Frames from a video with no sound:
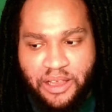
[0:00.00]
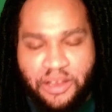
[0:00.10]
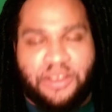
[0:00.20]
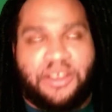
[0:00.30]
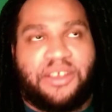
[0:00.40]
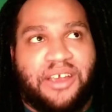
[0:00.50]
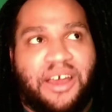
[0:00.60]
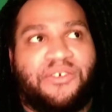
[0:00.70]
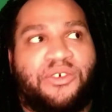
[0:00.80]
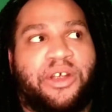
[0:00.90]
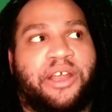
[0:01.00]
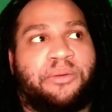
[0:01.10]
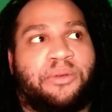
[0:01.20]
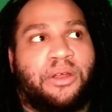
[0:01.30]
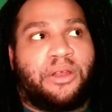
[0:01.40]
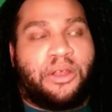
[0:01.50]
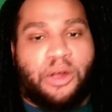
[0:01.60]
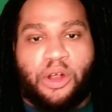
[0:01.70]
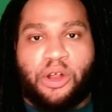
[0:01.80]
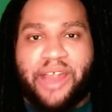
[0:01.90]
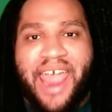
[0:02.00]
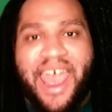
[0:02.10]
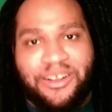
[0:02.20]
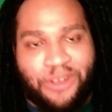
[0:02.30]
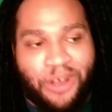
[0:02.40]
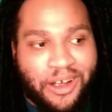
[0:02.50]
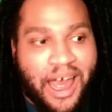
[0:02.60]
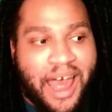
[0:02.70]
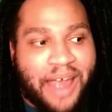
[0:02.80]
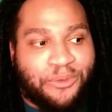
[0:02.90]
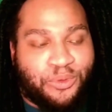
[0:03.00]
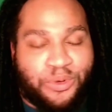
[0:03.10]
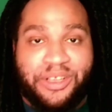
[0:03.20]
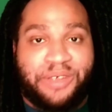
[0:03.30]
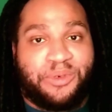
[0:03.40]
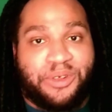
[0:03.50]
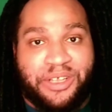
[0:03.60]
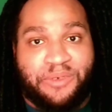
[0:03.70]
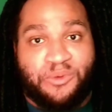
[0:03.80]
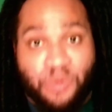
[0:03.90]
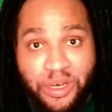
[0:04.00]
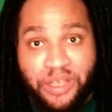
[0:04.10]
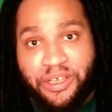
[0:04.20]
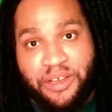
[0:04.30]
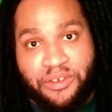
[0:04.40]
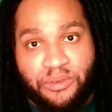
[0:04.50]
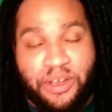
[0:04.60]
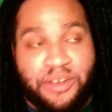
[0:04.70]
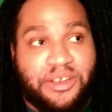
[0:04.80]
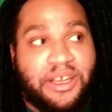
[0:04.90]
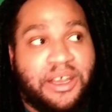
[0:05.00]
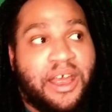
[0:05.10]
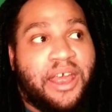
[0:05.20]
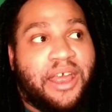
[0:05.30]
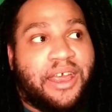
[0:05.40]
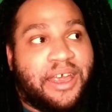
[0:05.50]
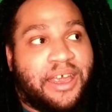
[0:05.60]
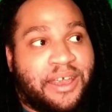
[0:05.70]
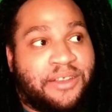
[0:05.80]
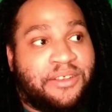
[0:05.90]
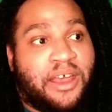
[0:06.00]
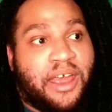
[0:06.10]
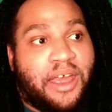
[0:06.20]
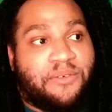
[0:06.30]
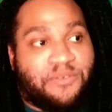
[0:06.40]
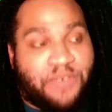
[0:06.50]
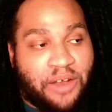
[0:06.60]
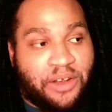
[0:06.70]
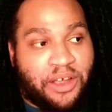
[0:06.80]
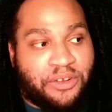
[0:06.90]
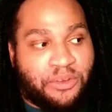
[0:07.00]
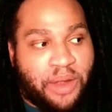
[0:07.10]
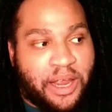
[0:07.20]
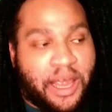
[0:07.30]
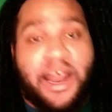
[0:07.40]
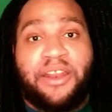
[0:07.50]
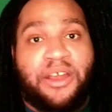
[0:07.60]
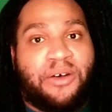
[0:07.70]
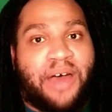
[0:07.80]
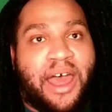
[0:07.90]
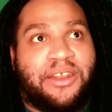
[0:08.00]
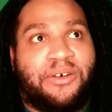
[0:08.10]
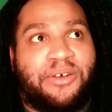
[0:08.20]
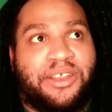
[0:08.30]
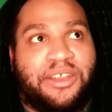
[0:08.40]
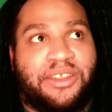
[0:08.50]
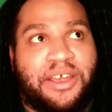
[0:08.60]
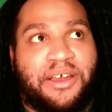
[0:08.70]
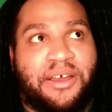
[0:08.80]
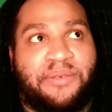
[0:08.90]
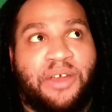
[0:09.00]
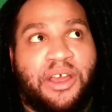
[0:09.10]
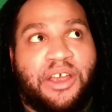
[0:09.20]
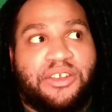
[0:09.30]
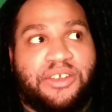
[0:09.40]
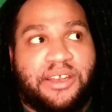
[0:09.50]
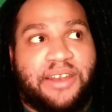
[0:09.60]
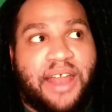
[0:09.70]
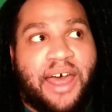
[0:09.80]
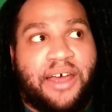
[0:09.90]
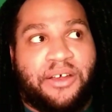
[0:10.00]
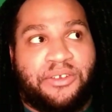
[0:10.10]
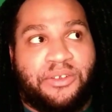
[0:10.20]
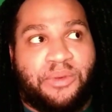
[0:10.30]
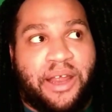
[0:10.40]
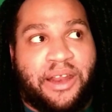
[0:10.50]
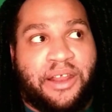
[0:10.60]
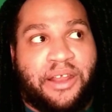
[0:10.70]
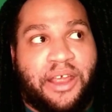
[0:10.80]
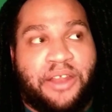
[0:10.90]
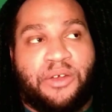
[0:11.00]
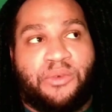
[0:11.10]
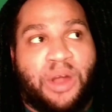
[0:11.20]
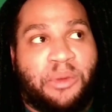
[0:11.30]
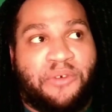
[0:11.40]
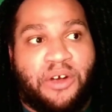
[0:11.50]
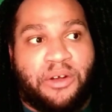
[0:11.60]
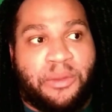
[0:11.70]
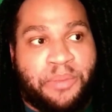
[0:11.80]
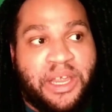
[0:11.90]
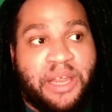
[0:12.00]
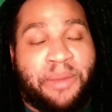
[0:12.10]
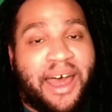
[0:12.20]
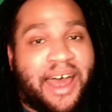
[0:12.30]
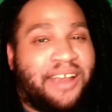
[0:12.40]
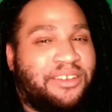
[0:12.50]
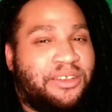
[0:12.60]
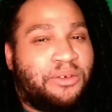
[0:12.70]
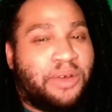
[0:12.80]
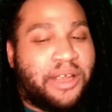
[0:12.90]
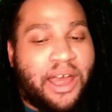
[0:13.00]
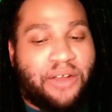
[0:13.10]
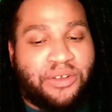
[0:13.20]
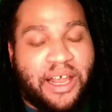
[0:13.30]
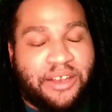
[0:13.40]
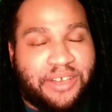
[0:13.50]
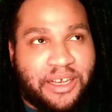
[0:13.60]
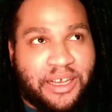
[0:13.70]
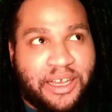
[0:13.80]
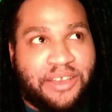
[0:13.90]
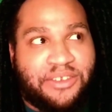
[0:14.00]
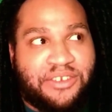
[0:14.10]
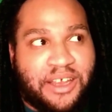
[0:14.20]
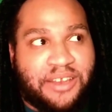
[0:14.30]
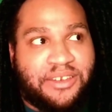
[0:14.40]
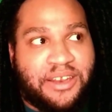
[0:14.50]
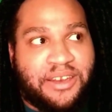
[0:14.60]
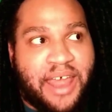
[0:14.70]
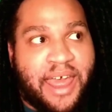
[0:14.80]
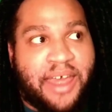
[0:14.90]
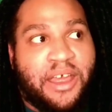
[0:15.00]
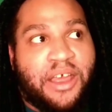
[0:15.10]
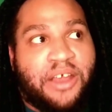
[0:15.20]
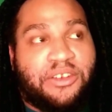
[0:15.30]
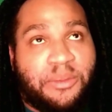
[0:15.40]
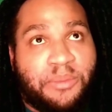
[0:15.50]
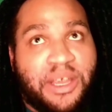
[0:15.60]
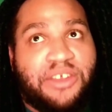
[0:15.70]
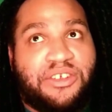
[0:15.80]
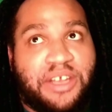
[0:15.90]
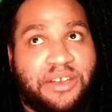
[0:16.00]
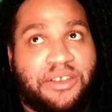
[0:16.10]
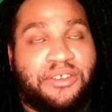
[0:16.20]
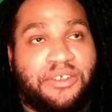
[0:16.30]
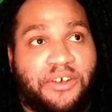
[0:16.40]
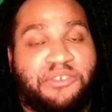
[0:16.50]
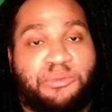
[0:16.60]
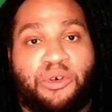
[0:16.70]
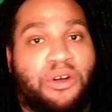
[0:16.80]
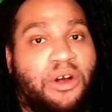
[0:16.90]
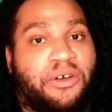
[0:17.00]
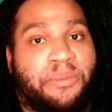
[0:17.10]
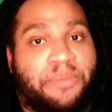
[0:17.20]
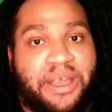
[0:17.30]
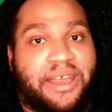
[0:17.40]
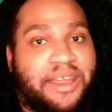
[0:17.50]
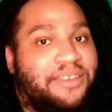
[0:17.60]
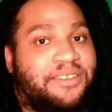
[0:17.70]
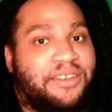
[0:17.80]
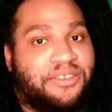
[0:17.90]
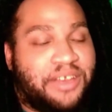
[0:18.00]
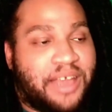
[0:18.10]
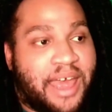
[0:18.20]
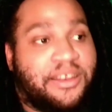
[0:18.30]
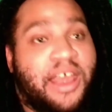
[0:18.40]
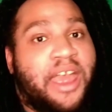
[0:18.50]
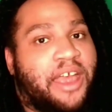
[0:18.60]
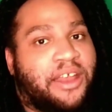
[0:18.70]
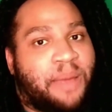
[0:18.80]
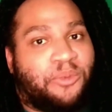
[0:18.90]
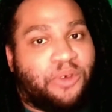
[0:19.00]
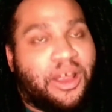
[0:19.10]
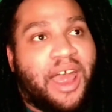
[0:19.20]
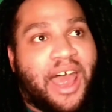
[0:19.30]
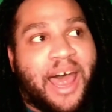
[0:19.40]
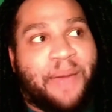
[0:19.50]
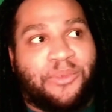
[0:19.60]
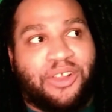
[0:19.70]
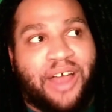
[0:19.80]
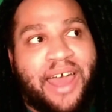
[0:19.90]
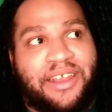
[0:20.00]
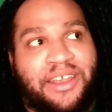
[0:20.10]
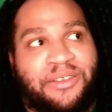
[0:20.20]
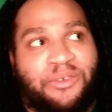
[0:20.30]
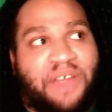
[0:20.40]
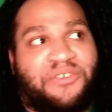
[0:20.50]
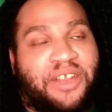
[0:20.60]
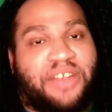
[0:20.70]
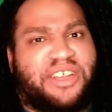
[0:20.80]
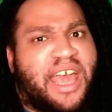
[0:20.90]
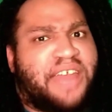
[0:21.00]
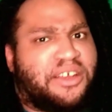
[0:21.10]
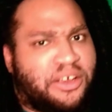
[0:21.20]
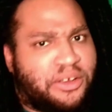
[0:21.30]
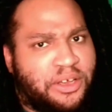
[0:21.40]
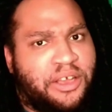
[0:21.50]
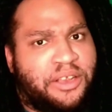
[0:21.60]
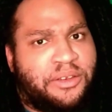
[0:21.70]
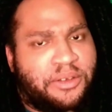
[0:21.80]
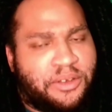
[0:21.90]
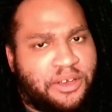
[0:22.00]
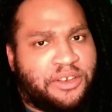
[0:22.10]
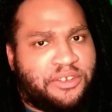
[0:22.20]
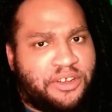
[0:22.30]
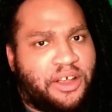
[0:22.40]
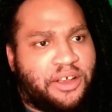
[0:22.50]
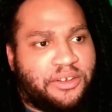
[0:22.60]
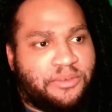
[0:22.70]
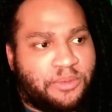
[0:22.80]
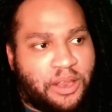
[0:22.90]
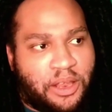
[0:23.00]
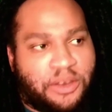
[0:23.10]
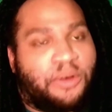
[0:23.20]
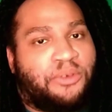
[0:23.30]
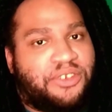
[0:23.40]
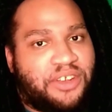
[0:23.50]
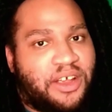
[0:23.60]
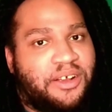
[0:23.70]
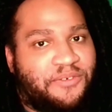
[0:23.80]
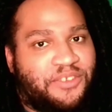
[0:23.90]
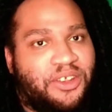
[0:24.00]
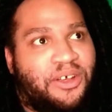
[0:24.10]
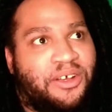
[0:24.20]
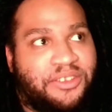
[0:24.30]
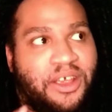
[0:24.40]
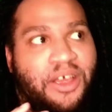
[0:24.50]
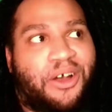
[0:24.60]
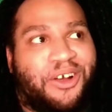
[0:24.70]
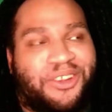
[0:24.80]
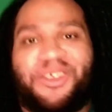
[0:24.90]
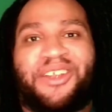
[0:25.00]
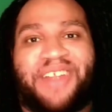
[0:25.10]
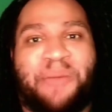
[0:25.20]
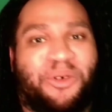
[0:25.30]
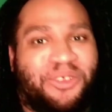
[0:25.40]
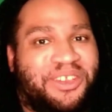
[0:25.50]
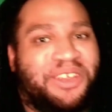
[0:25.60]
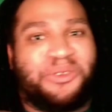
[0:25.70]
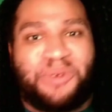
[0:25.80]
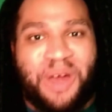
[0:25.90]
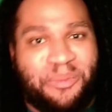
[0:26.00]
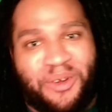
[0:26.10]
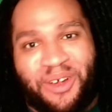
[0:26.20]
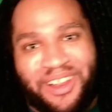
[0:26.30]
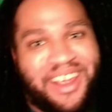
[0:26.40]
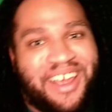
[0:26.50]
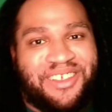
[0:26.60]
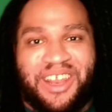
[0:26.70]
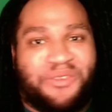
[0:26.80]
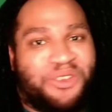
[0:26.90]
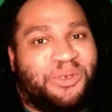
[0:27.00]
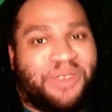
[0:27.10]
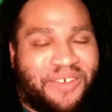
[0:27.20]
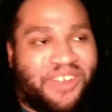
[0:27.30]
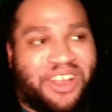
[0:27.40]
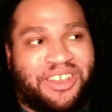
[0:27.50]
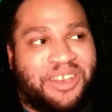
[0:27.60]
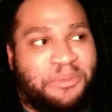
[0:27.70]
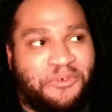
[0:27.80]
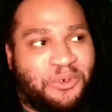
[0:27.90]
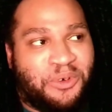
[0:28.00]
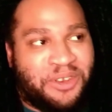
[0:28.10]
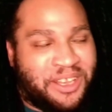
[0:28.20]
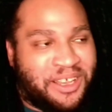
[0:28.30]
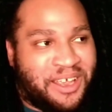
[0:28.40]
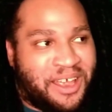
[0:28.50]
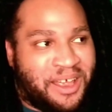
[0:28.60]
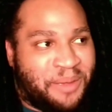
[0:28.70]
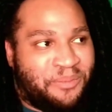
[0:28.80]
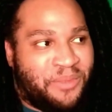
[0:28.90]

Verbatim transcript: discovering her catalog i really really really enjoy it she is very underrated and i know i know it's a thing of she's not underrated in the realm of r&b but i still would counter that she is just in that to me she deserves more r&b hits than she has and i'm i'm glad and grateful that she has a good good chunk those chunk of songs are songs i mostly grew up on i never knew love like this before the um